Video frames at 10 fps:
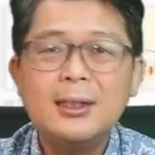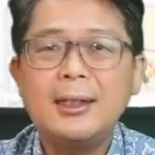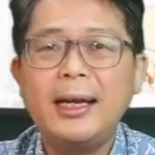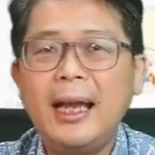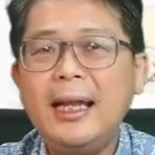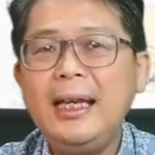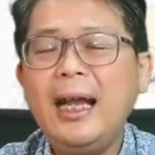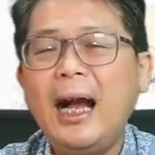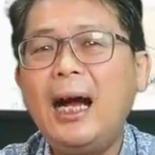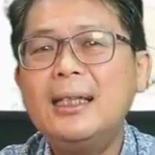Just like
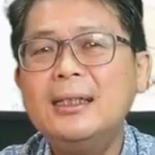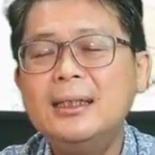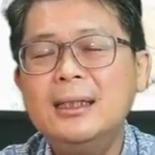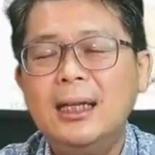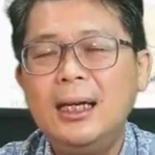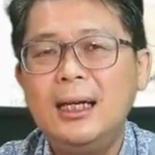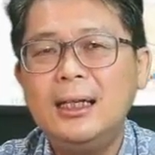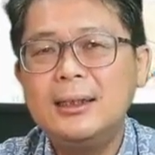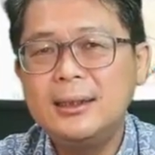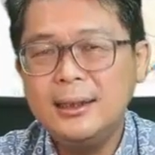any other
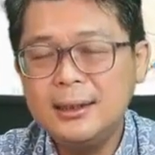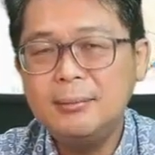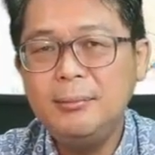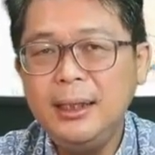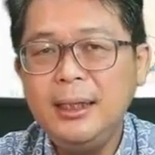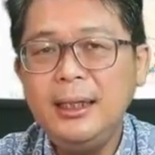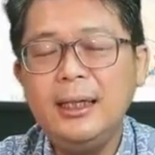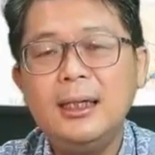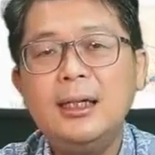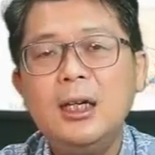system in
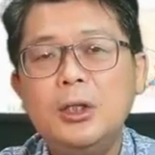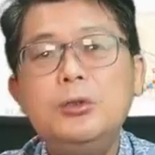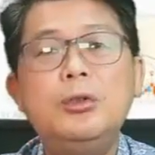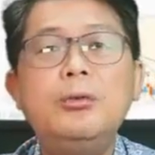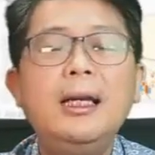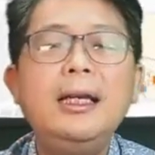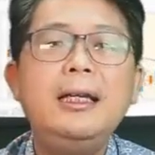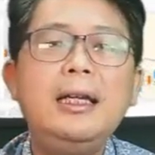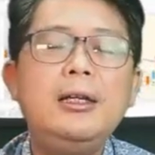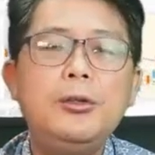here, you
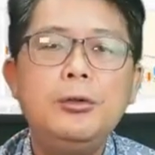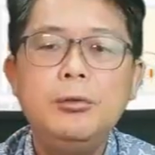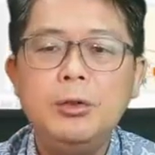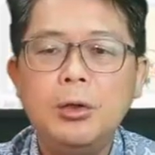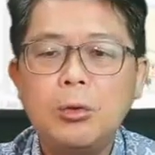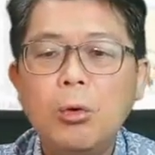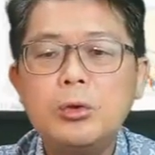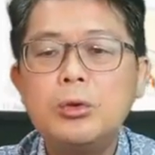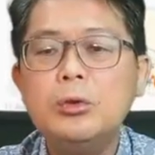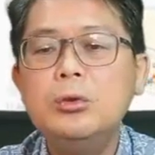really need to
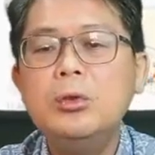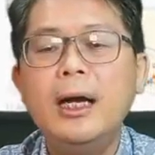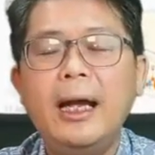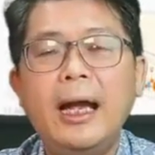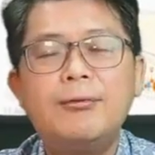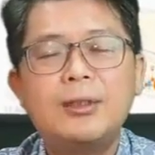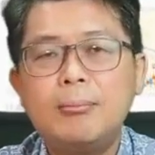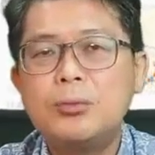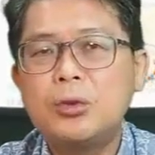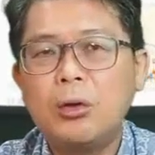go through, have
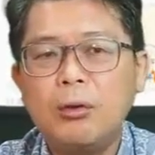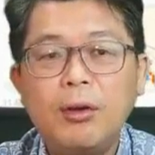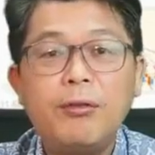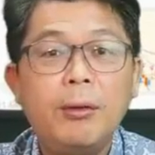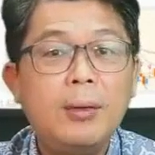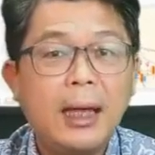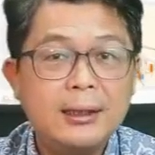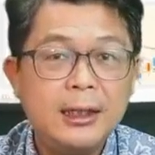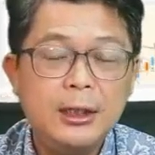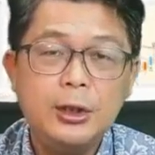some sort of a
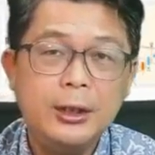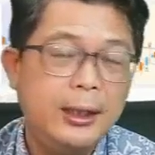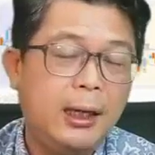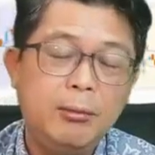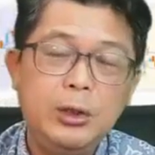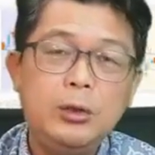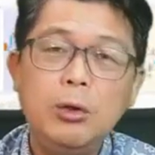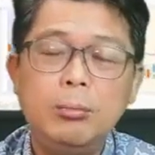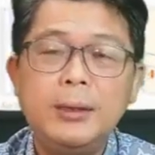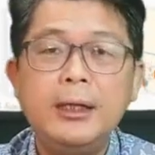familiarization, and we
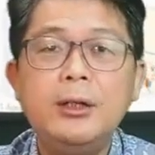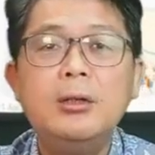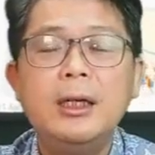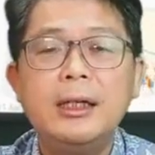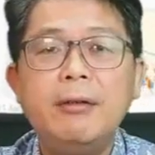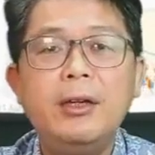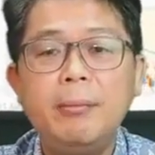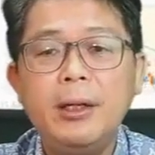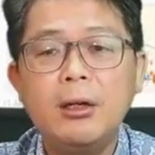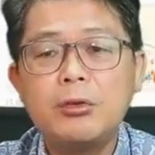do hope that you give
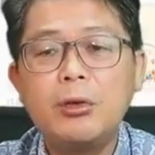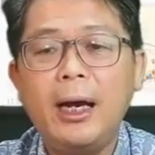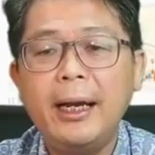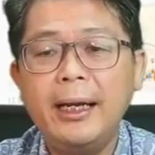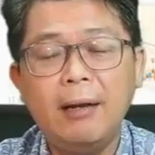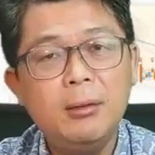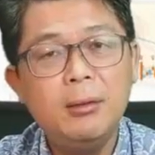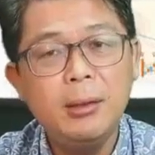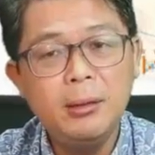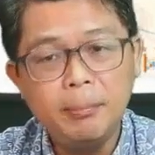it a bit of try and have
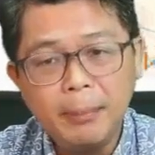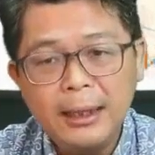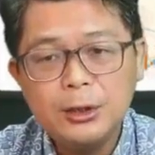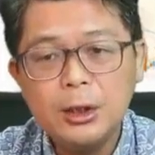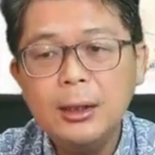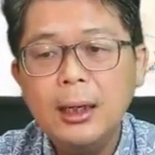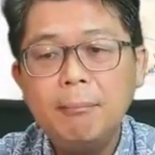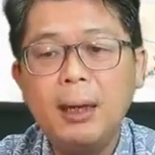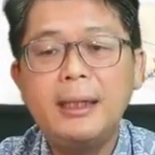a little bit of a patience.